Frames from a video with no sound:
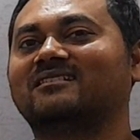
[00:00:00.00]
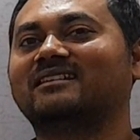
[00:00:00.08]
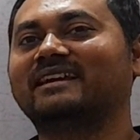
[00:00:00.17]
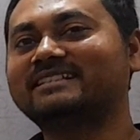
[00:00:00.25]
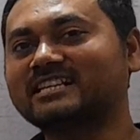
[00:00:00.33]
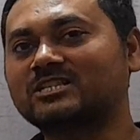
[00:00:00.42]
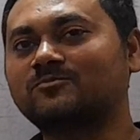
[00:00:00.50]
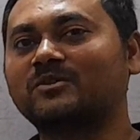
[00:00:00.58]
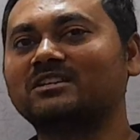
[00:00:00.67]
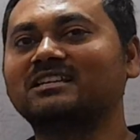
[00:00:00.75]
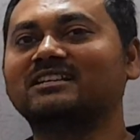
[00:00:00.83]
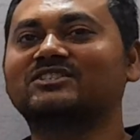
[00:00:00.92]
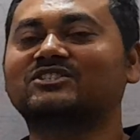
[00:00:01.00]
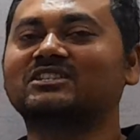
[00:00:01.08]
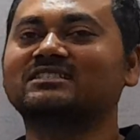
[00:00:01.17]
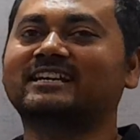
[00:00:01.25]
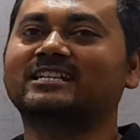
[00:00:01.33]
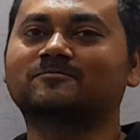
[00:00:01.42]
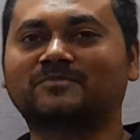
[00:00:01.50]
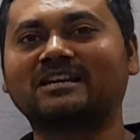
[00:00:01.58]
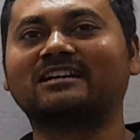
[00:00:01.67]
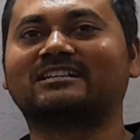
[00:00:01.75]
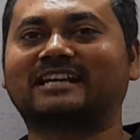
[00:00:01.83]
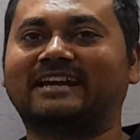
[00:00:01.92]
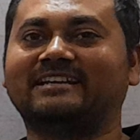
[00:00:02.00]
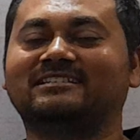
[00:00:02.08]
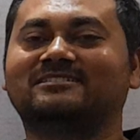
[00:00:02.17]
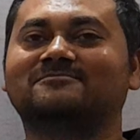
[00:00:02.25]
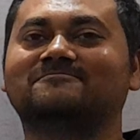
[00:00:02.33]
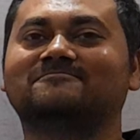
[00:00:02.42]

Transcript: is experiencing the spring tide.